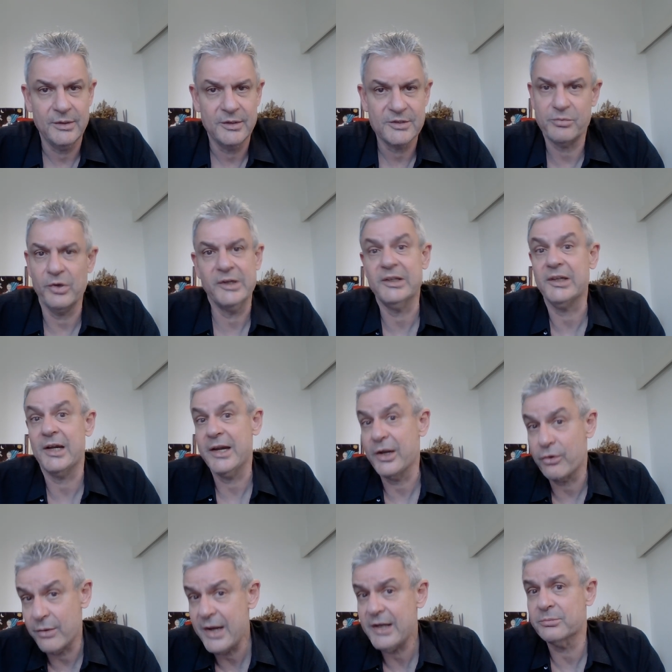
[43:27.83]
It's politically
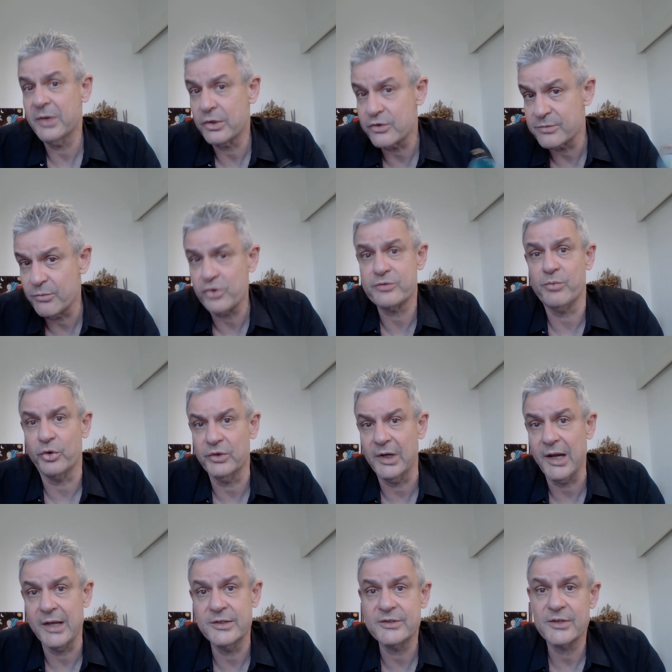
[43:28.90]
incorrect because most
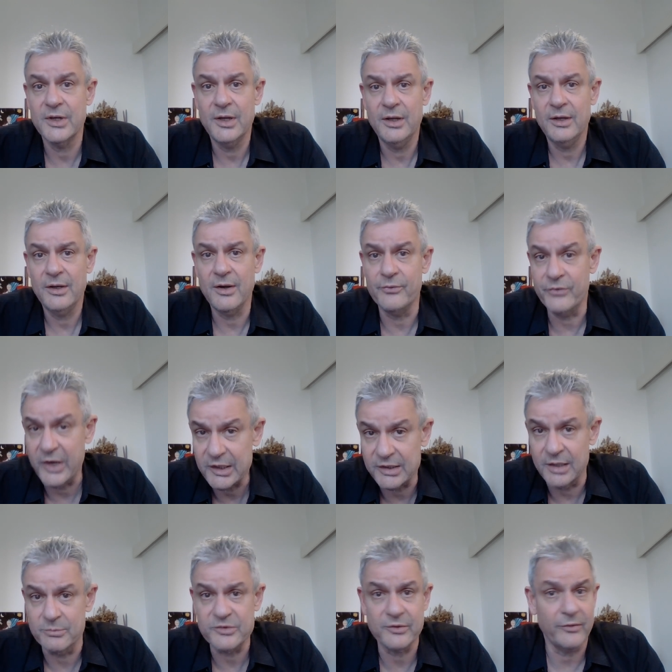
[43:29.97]
borderlines are
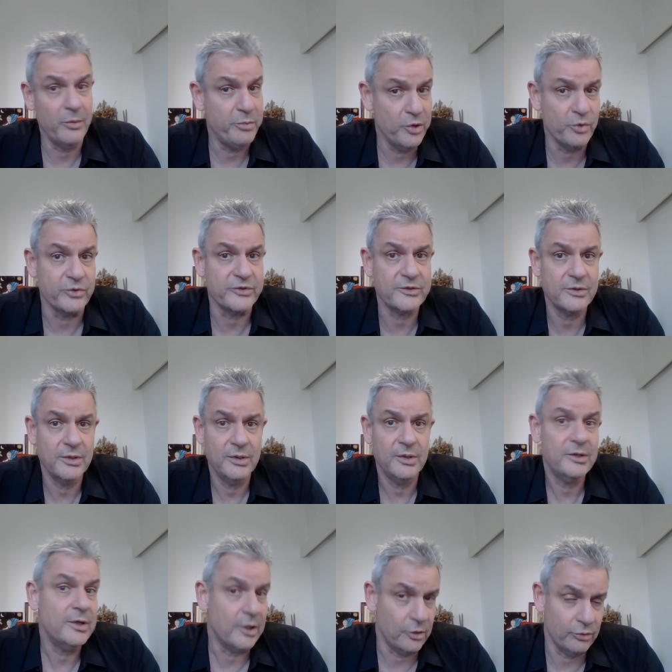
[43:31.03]
victims of abuse,
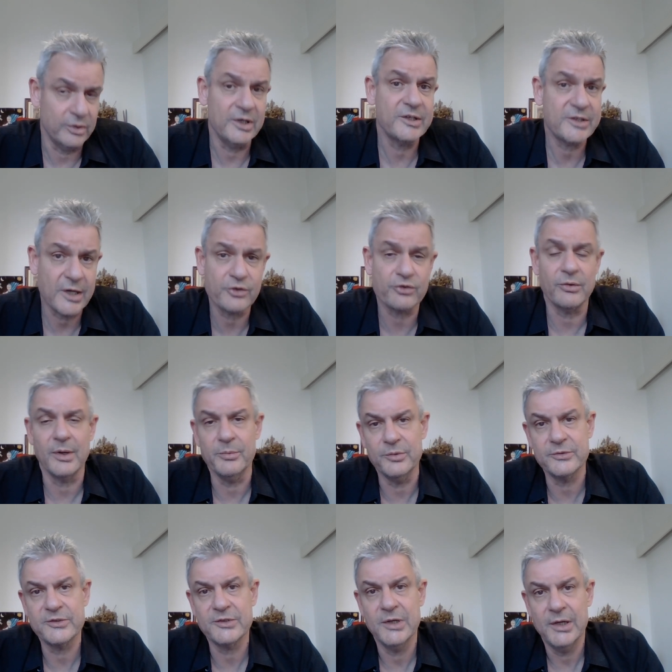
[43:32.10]
including sexual
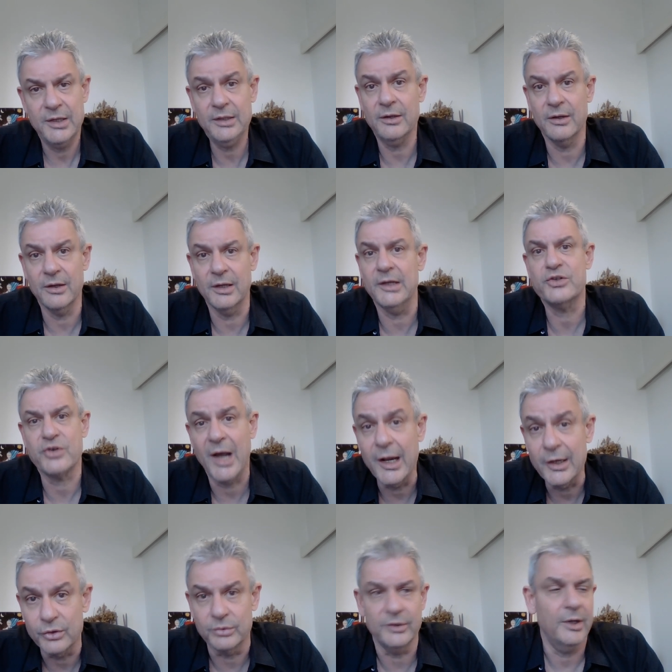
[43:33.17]
abuse, in early
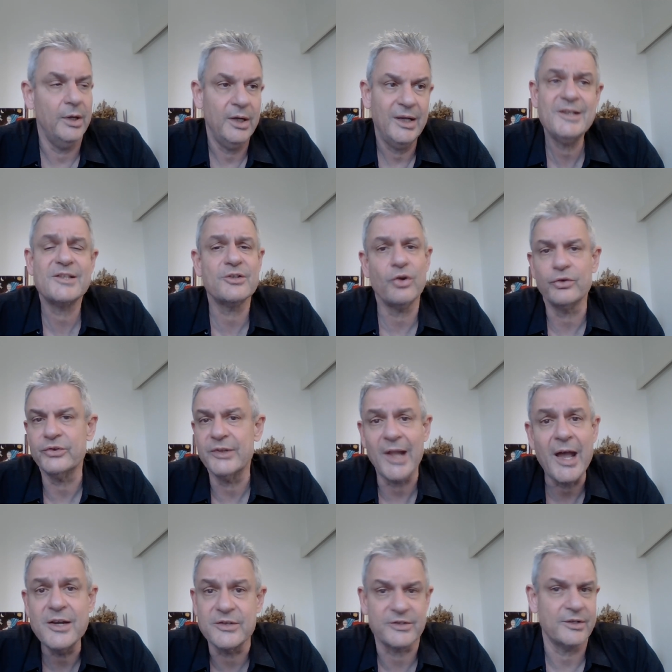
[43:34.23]
childhood. It's not
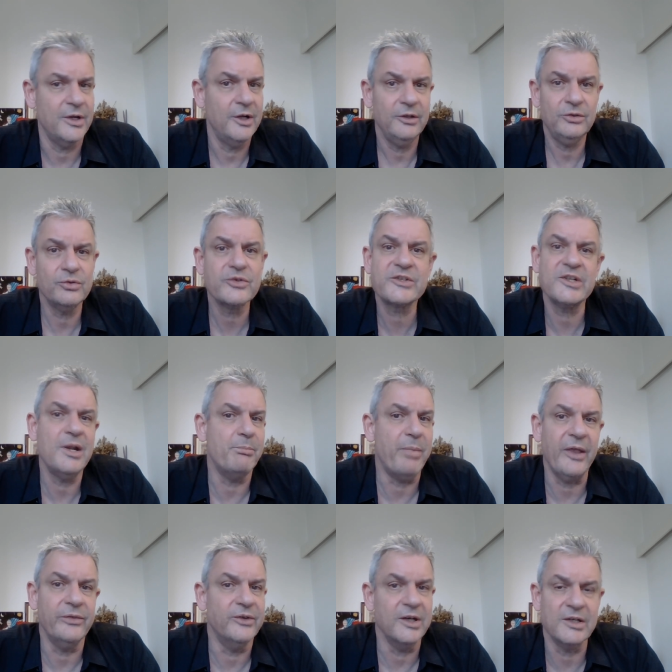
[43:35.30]
nice to say
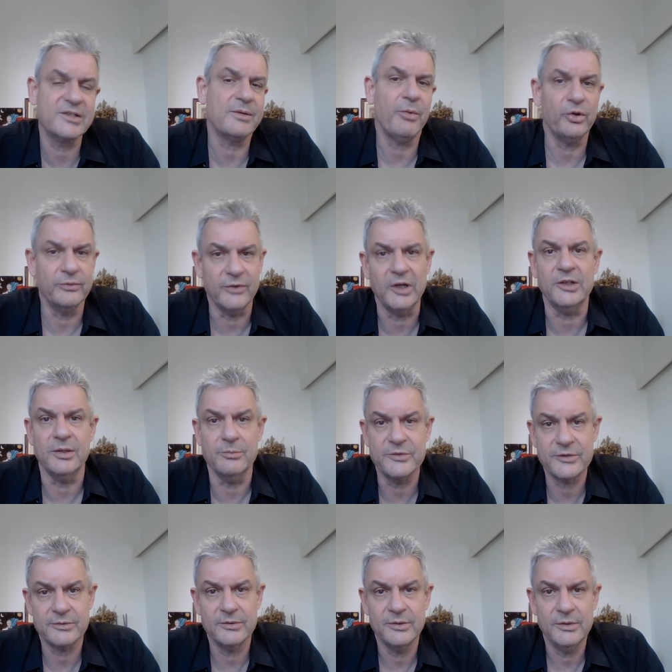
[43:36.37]
bad things about
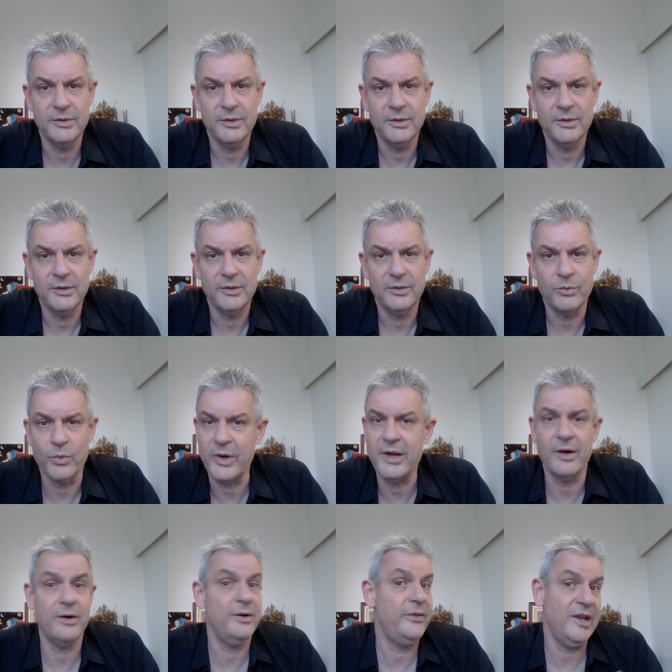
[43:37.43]
victims. We
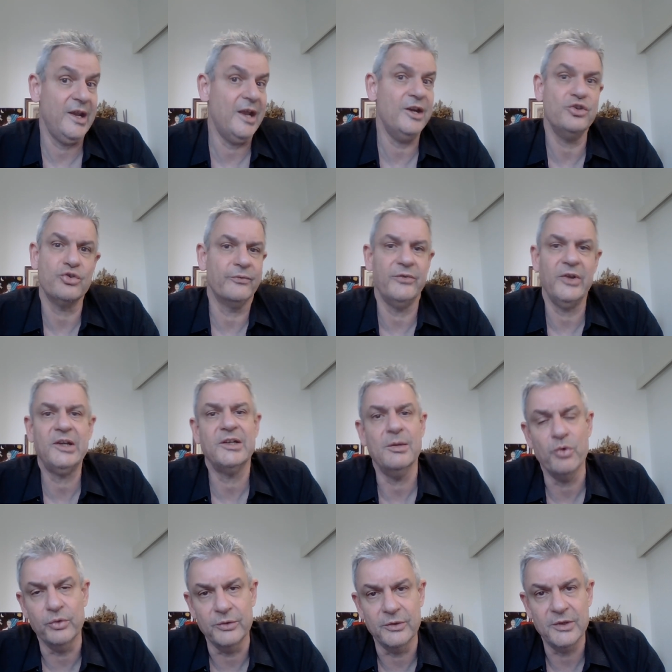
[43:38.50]
are in the age of
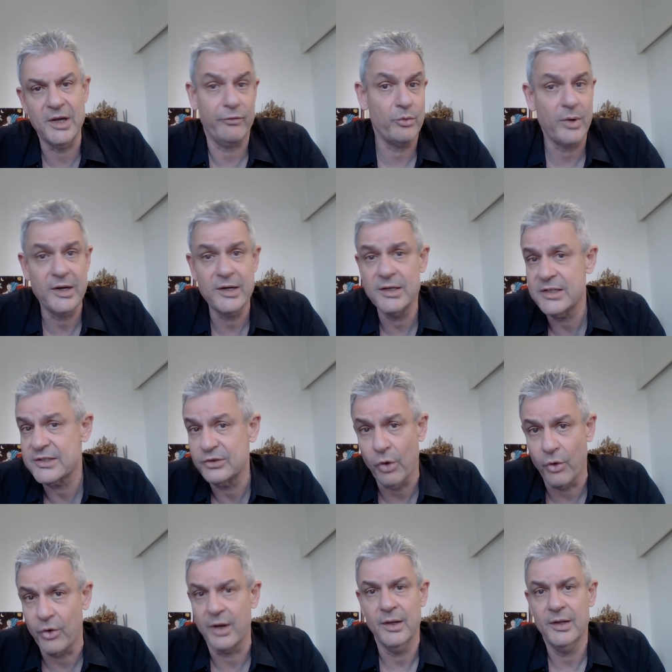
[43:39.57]
victimhood. Everyone and his
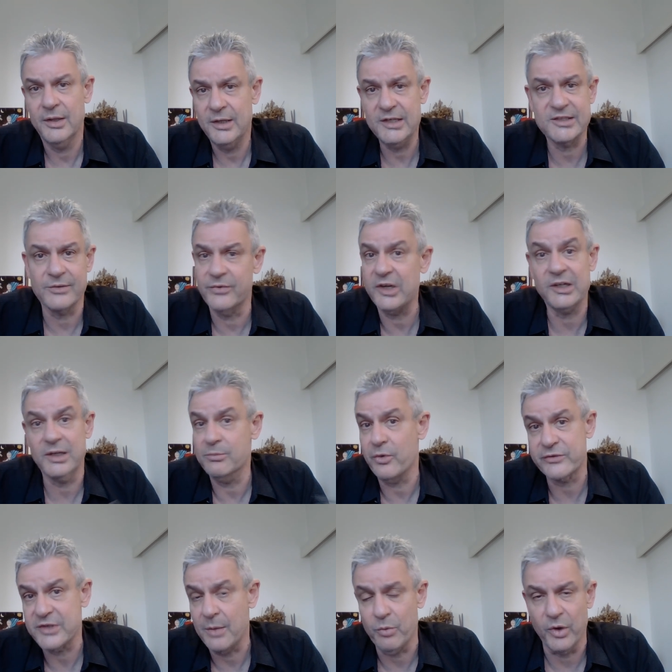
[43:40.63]
dog is a victim
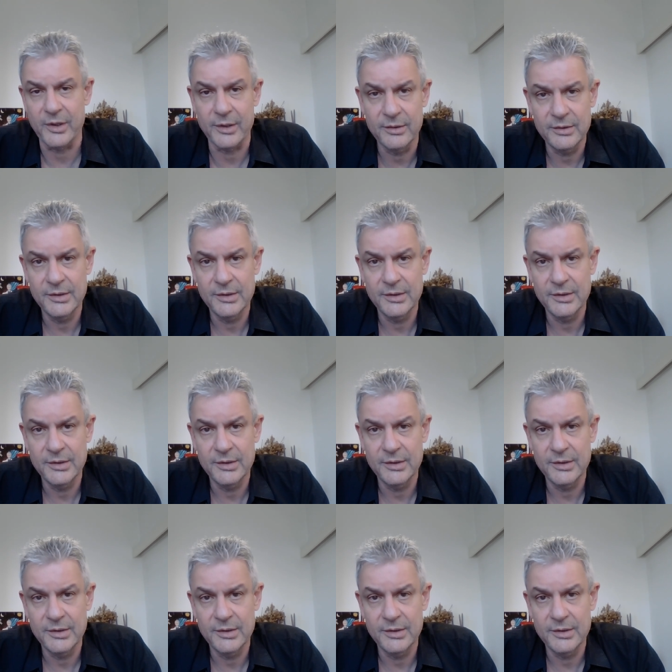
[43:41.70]
of someone.